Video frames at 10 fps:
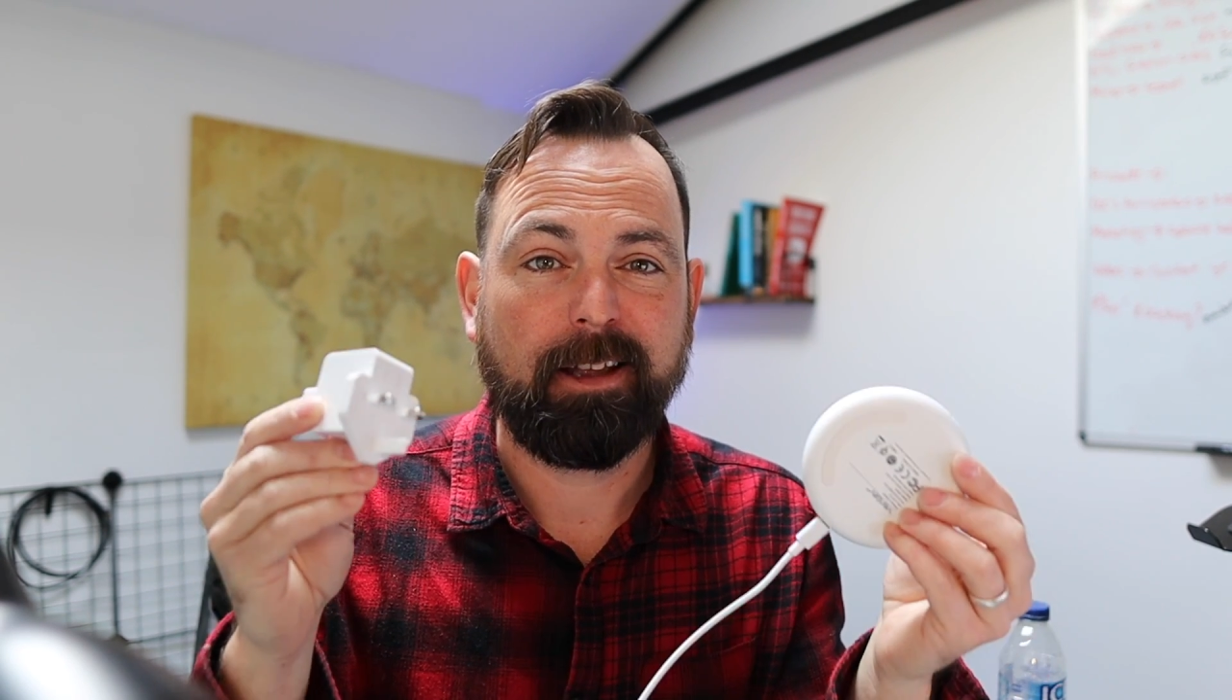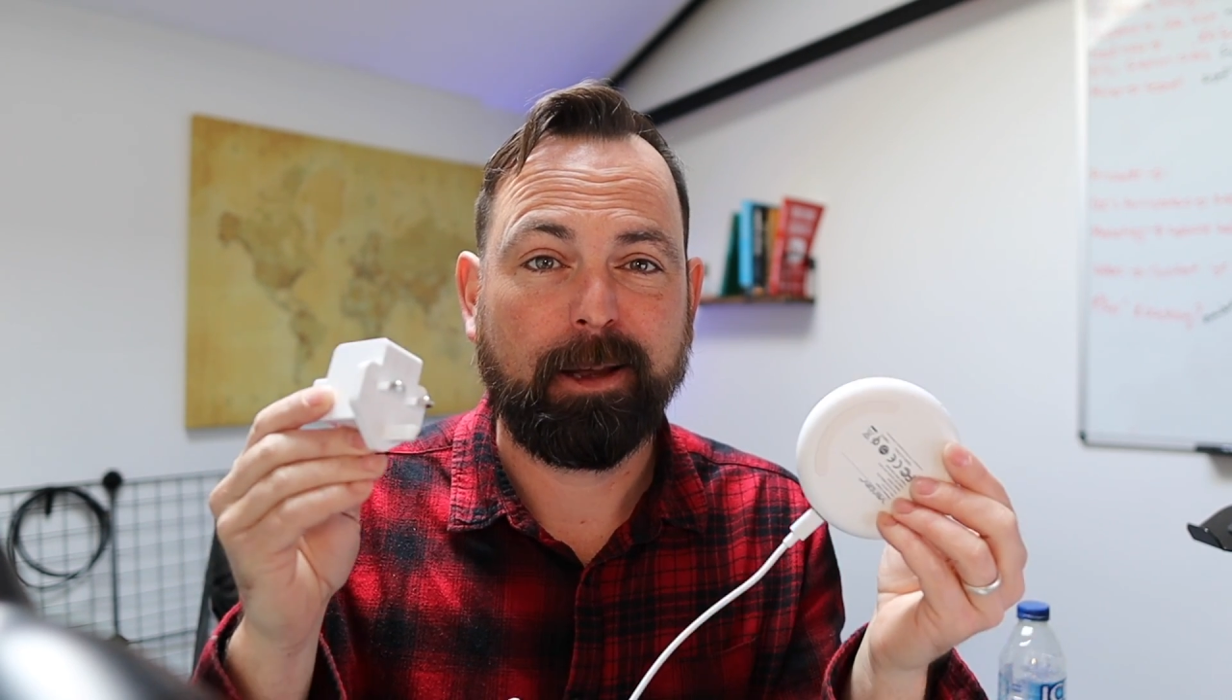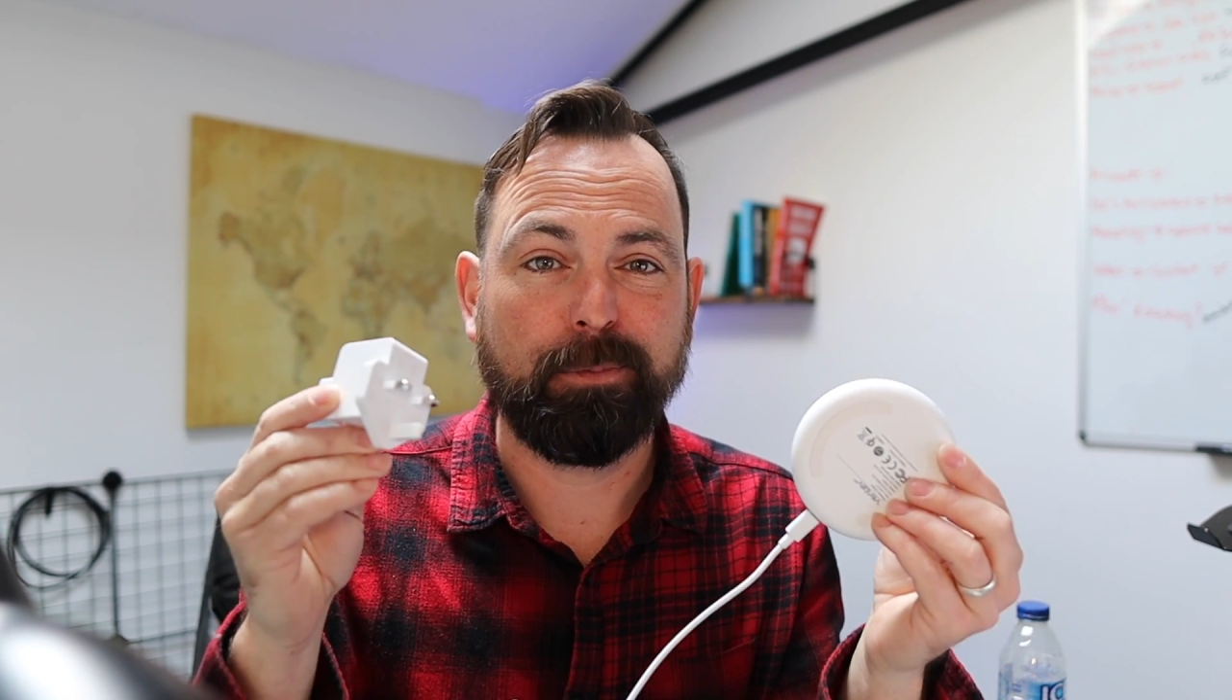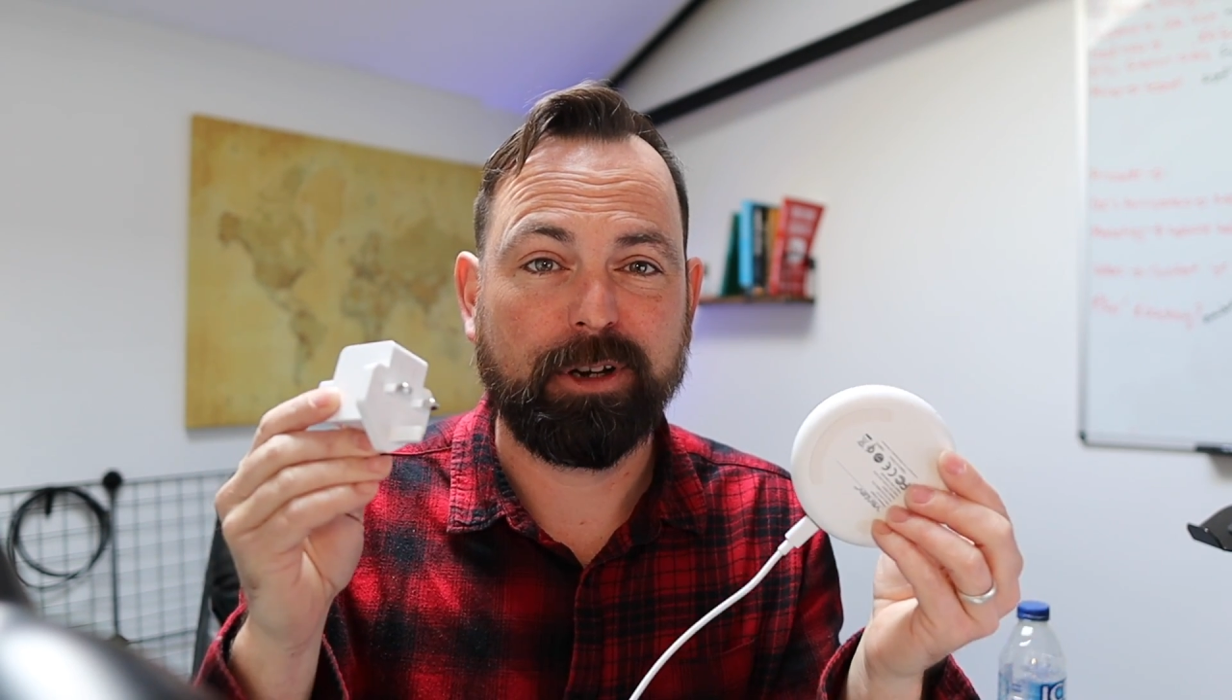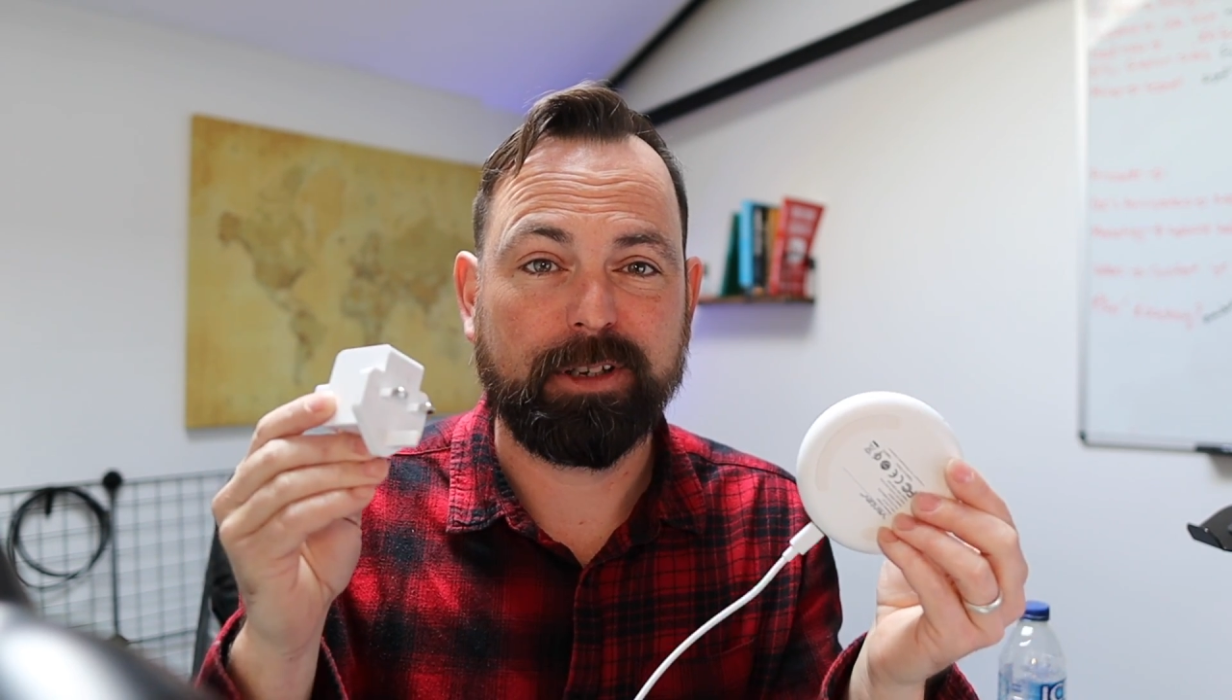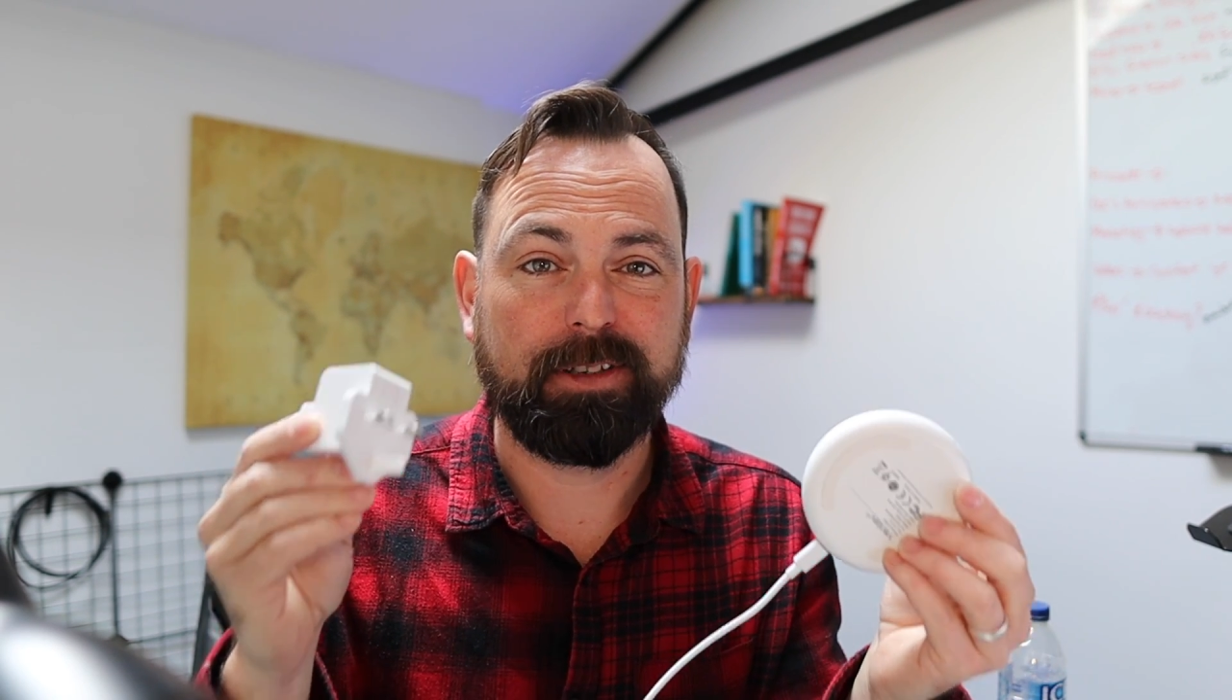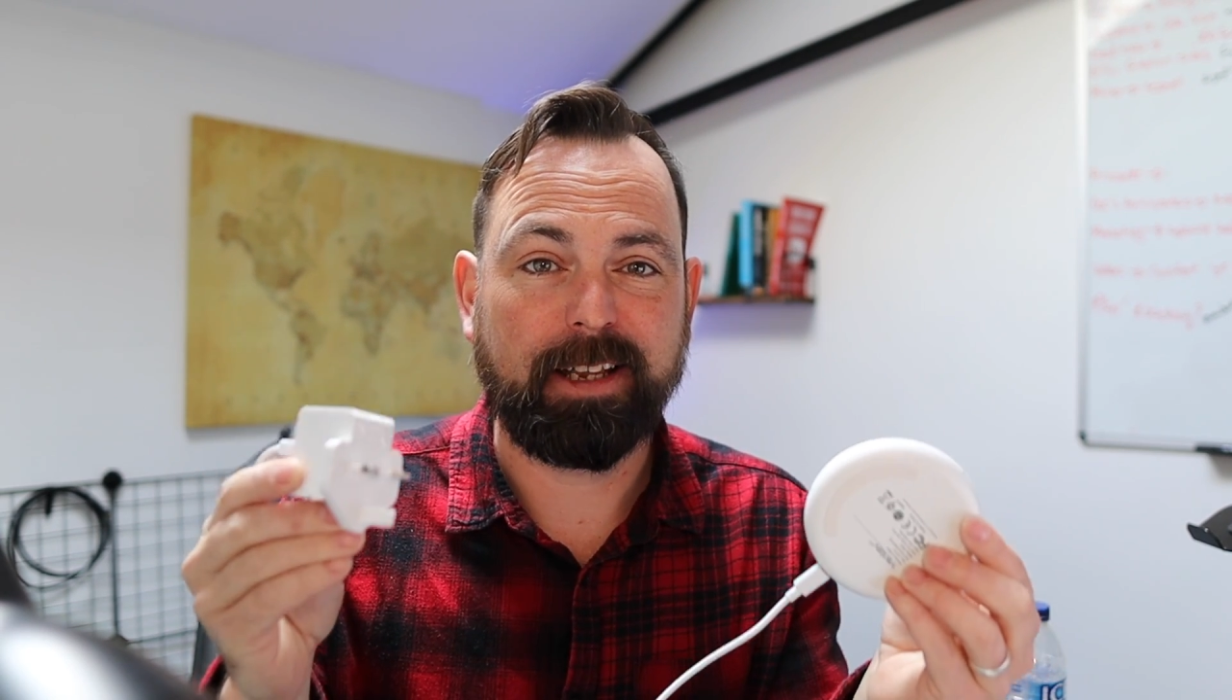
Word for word: and pressing